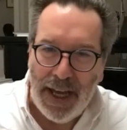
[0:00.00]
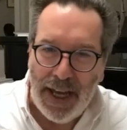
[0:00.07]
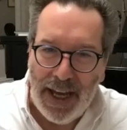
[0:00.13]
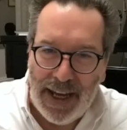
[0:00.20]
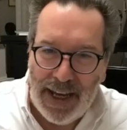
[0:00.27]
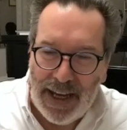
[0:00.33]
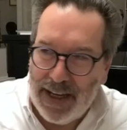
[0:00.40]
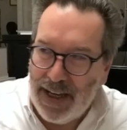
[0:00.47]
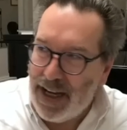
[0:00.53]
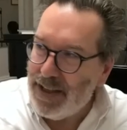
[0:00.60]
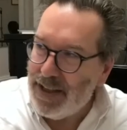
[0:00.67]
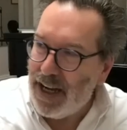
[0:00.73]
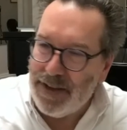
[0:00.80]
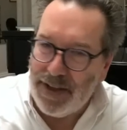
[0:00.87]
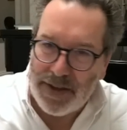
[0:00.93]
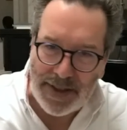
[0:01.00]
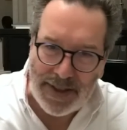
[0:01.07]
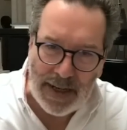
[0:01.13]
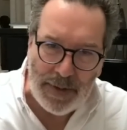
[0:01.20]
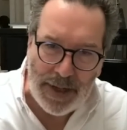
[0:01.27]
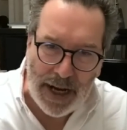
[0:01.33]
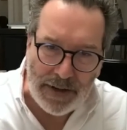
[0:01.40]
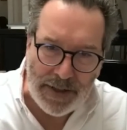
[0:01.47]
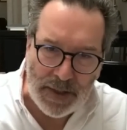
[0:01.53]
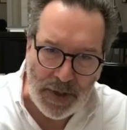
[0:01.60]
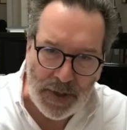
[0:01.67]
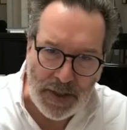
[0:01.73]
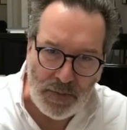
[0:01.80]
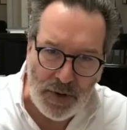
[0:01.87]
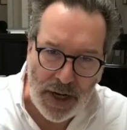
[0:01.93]
I think the similarities are
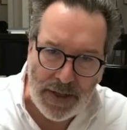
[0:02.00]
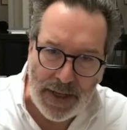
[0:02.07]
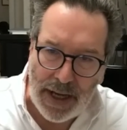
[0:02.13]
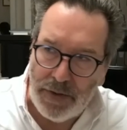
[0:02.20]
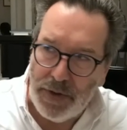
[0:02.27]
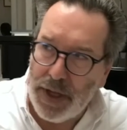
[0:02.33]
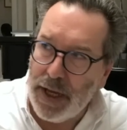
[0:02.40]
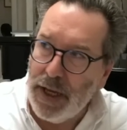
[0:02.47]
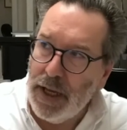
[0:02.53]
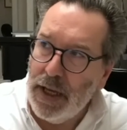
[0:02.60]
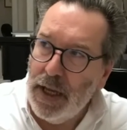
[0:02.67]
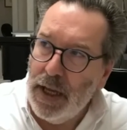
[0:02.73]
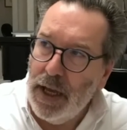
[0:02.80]
beginning to break down there.